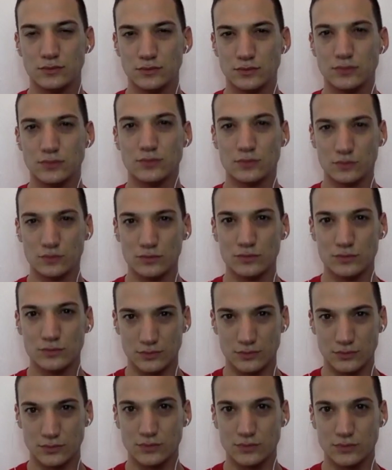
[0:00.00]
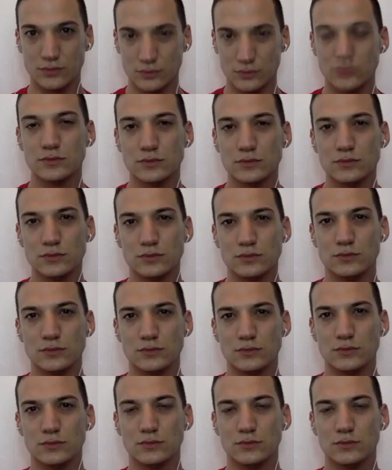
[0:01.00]

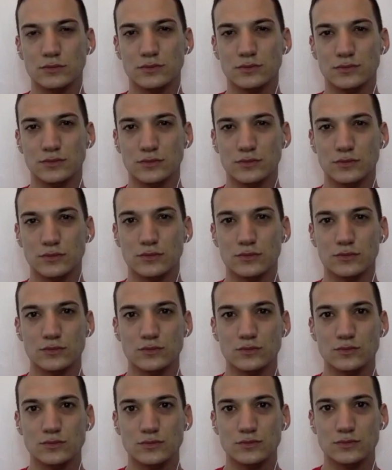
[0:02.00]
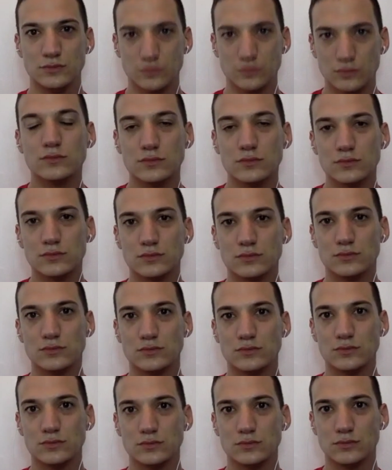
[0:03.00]

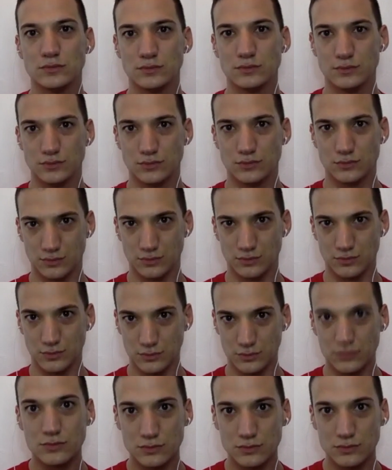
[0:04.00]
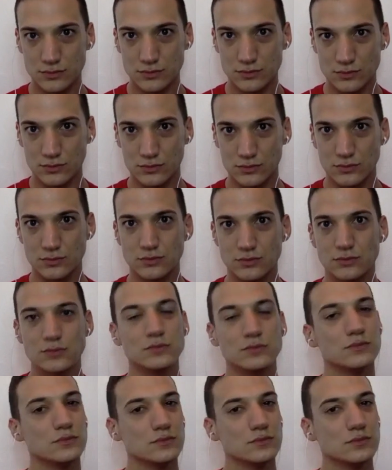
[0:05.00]

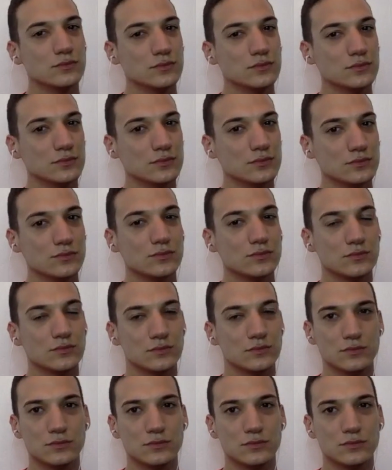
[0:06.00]
This person isn't speaking.